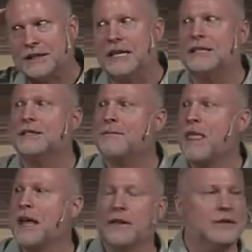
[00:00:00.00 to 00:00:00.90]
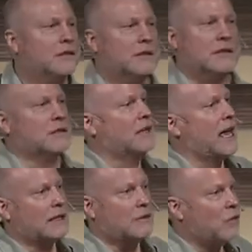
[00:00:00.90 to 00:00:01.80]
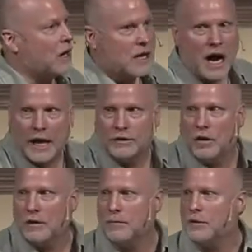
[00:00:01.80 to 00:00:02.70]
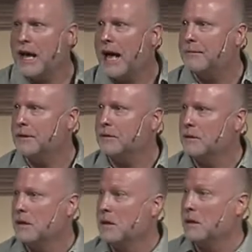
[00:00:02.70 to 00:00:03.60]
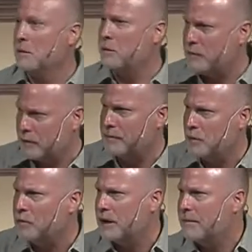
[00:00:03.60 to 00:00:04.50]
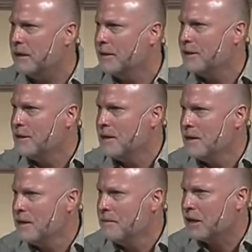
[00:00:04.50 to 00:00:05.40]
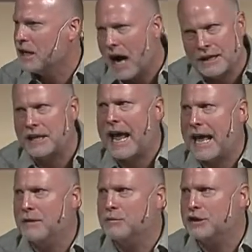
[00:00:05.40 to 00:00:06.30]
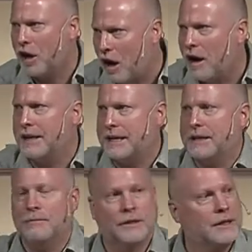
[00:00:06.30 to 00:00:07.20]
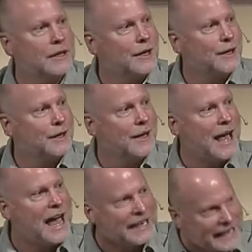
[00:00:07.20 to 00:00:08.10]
sons, this is exactly what God told him would happen. We rebuked him, but God's hand was on him. Had